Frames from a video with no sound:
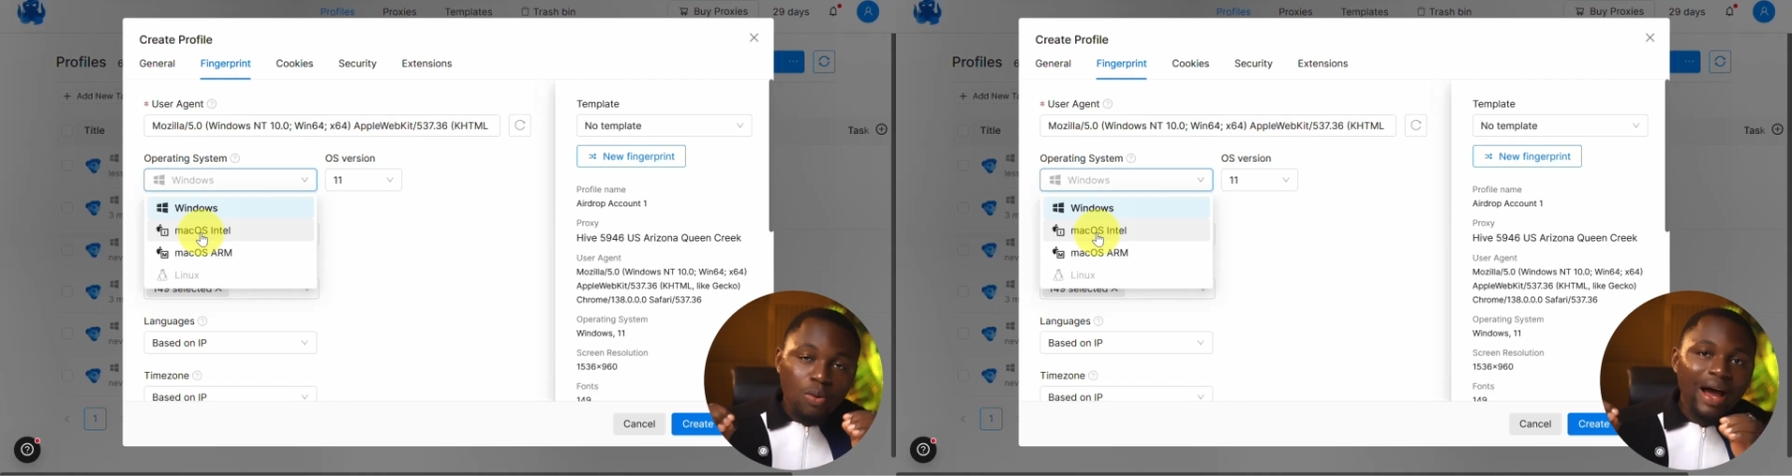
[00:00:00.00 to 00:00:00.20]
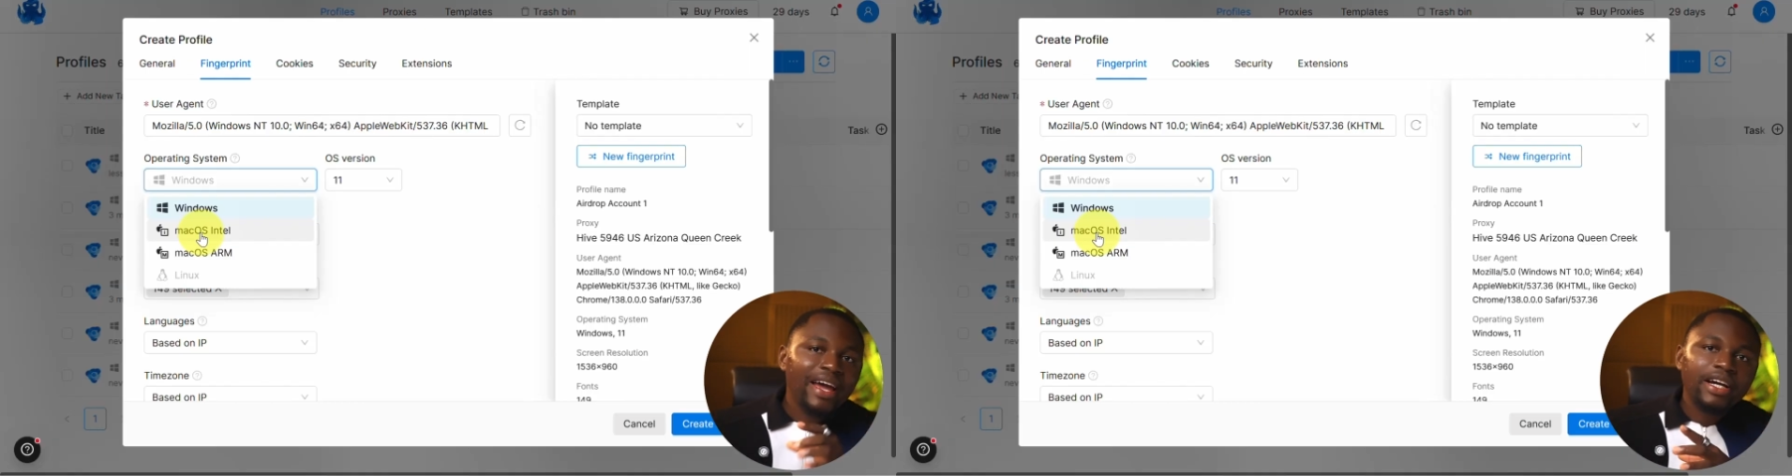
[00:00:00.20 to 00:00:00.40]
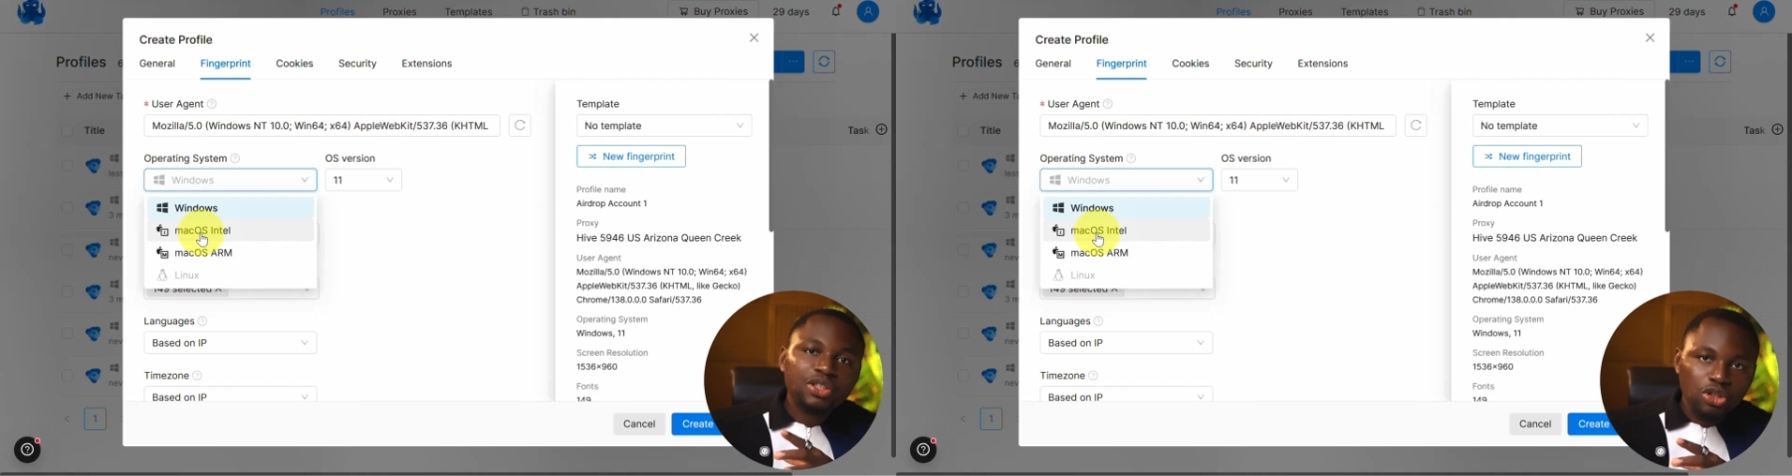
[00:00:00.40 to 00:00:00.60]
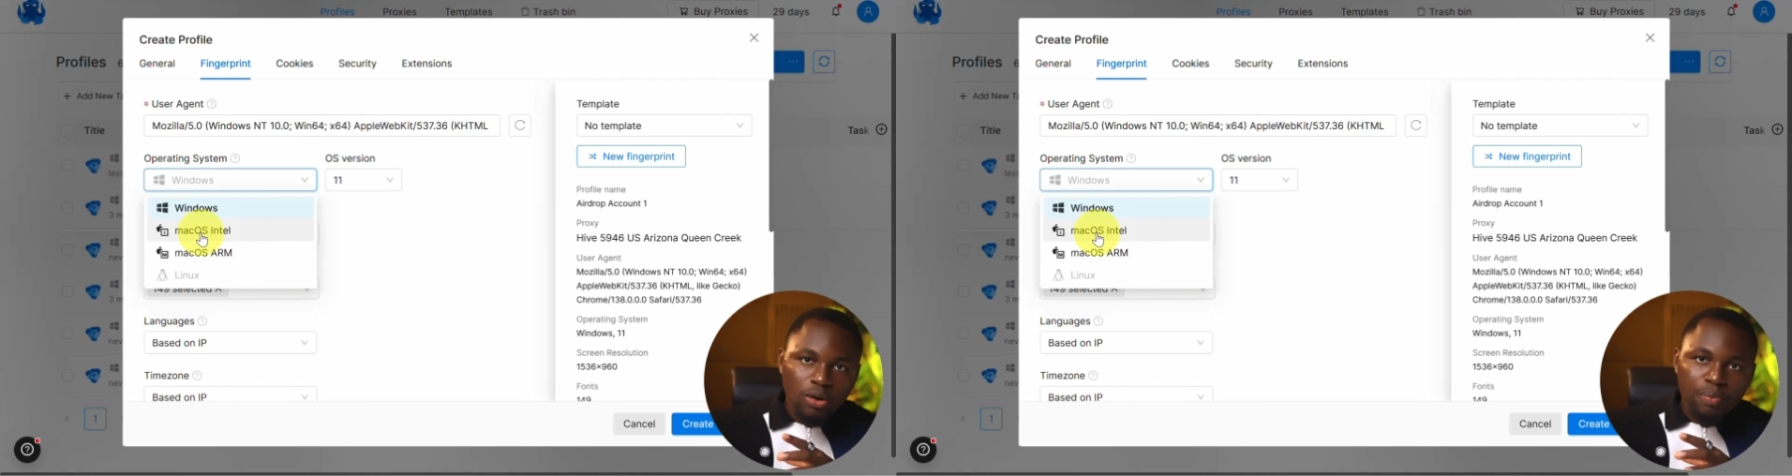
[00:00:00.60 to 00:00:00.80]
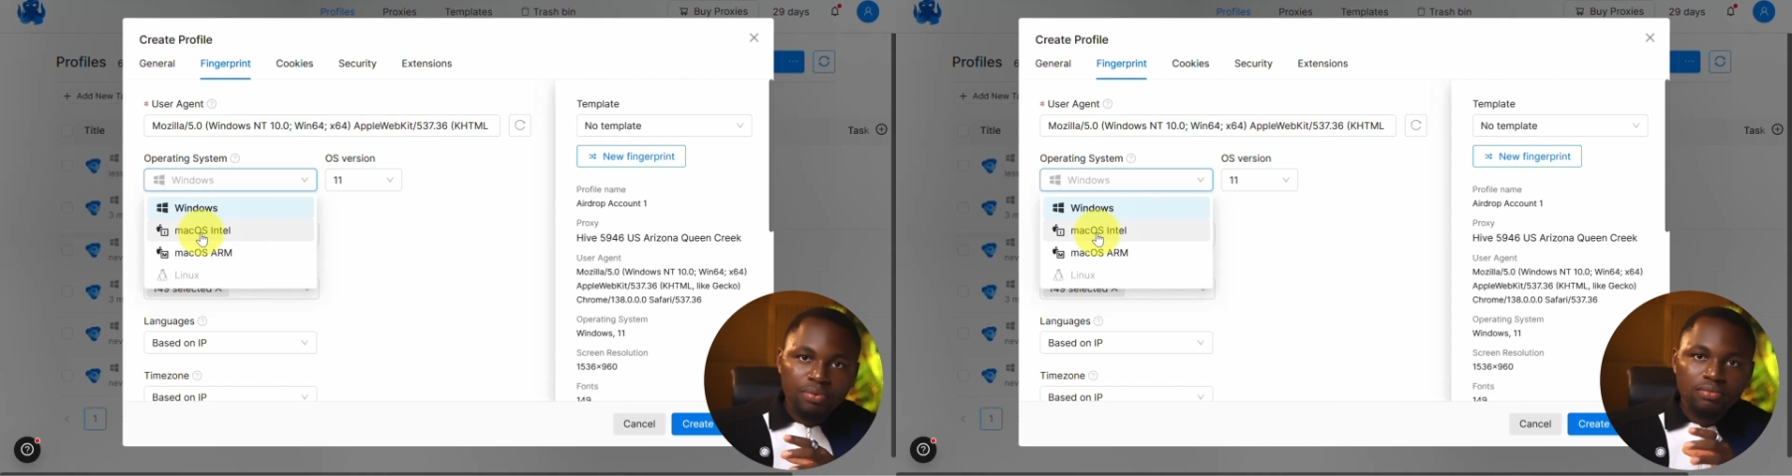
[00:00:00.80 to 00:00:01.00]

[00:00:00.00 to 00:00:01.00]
my airdrop